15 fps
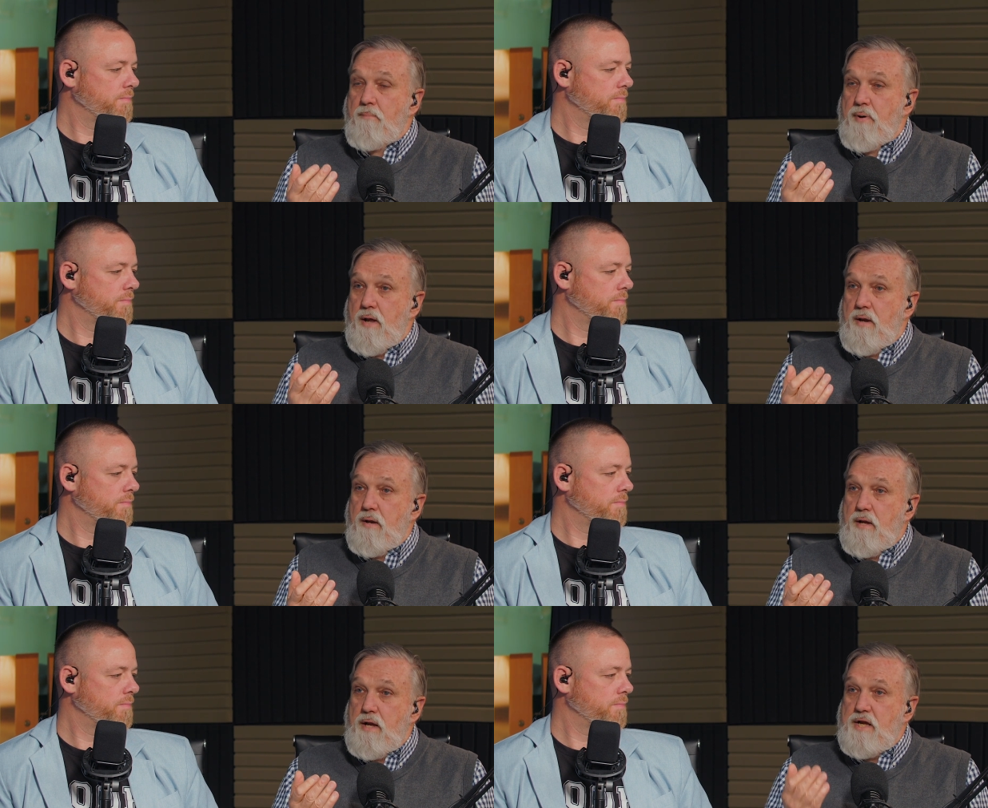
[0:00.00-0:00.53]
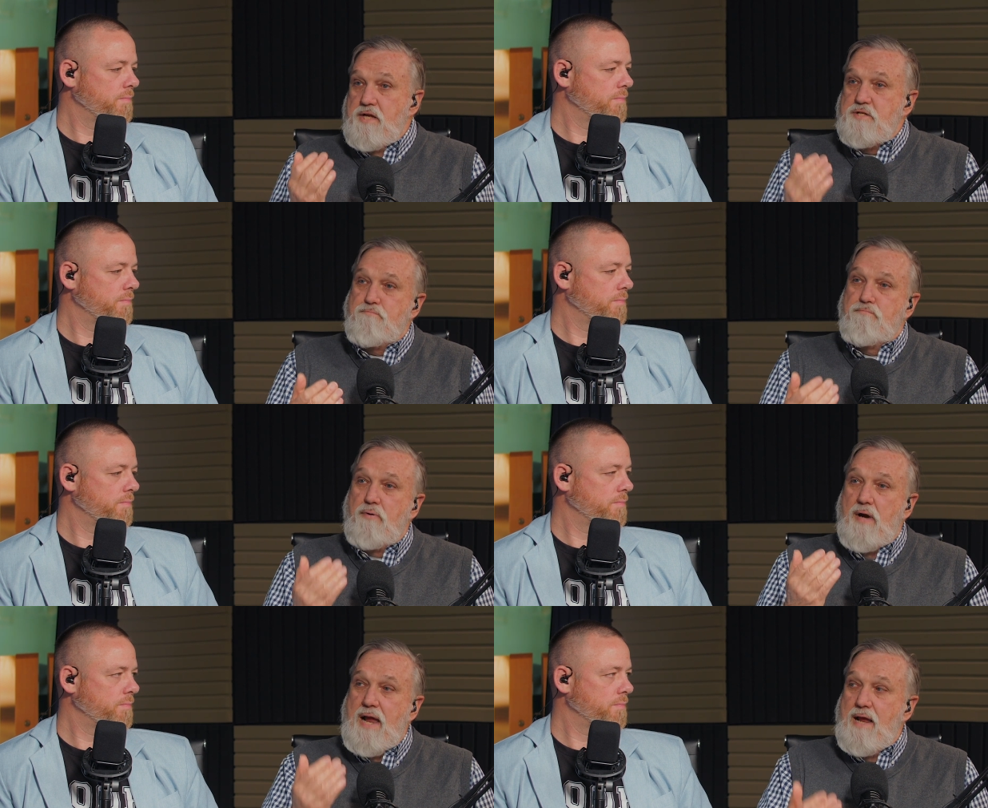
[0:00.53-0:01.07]
Speaker 1: But his
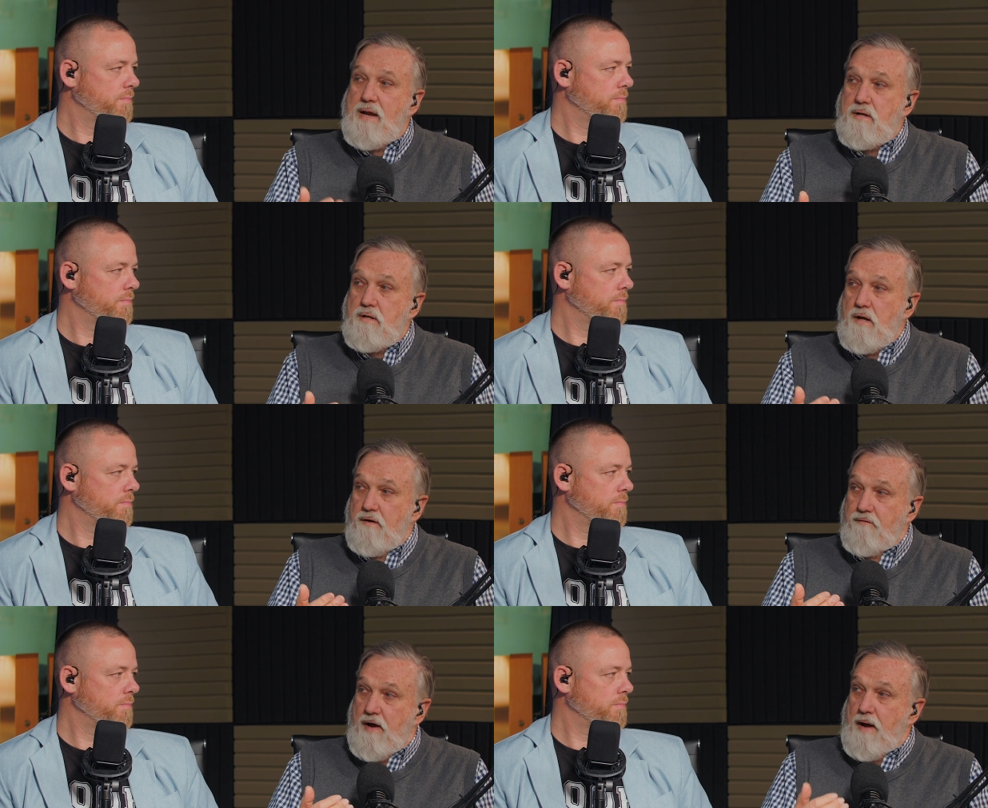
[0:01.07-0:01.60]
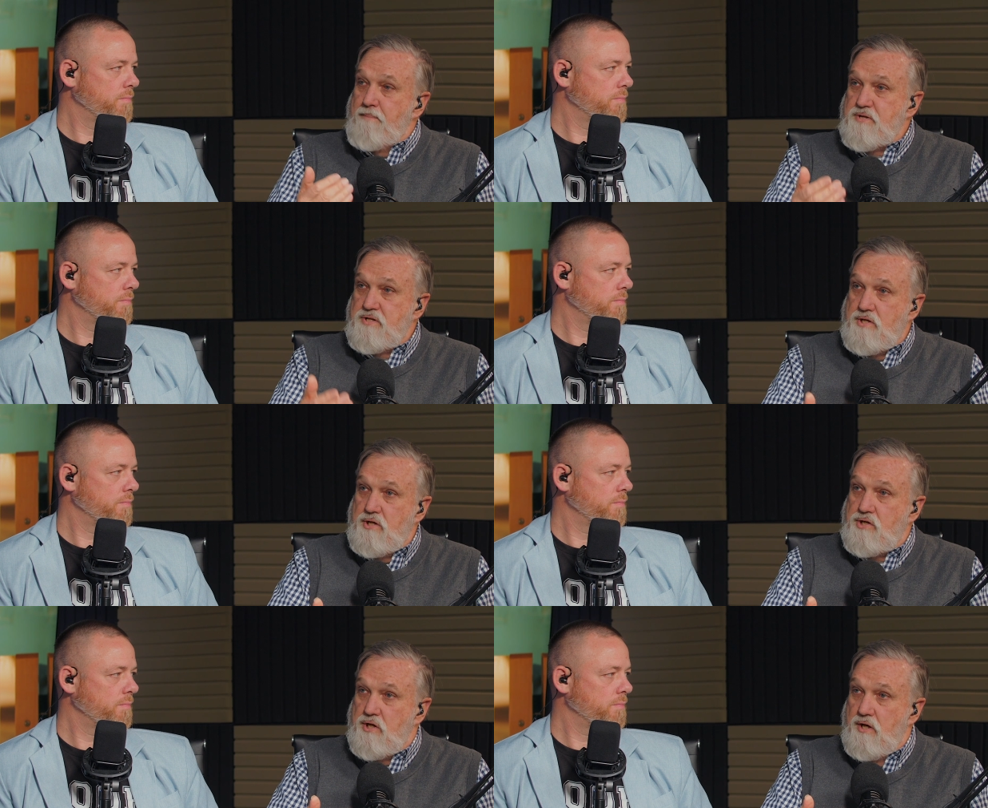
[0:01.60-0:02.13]
brand of
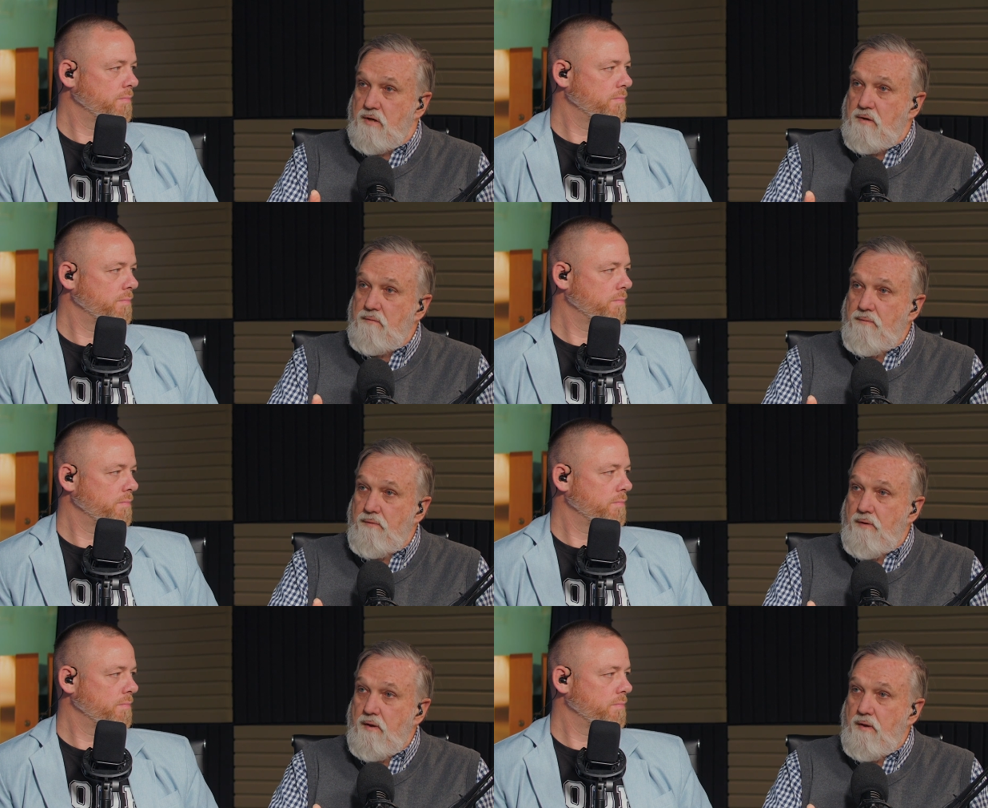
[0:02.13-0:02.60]
opposition